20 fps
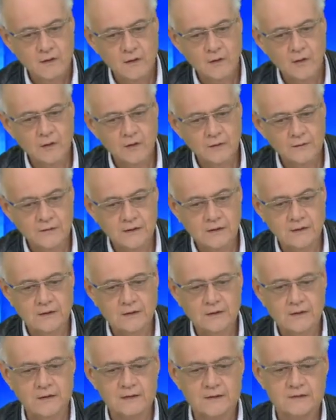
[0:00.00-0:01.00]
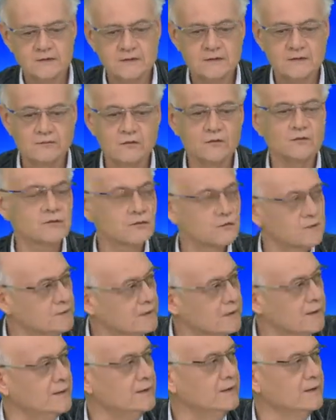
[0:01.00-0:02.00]
all the civil
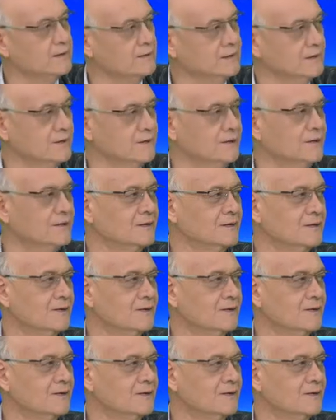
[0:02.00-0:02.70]
society